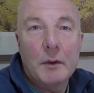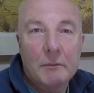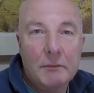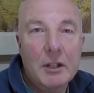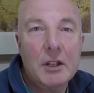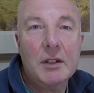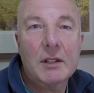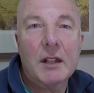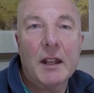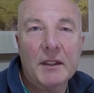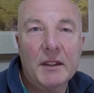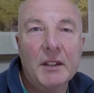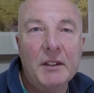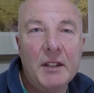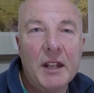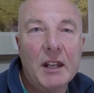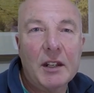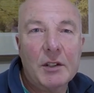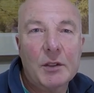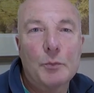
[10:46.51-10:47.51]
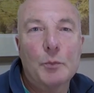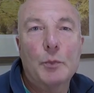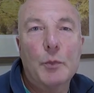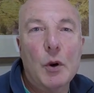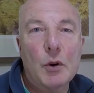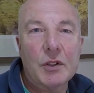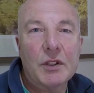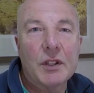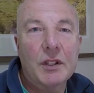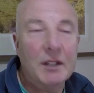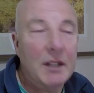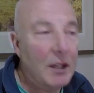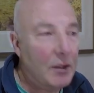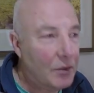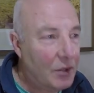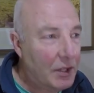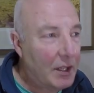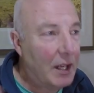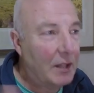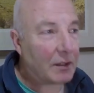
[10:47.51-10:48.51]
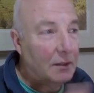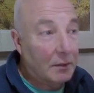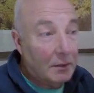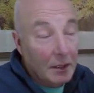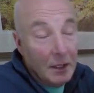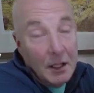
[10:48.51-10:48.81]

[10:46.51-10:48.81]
it's like the next Boxing Day or sale.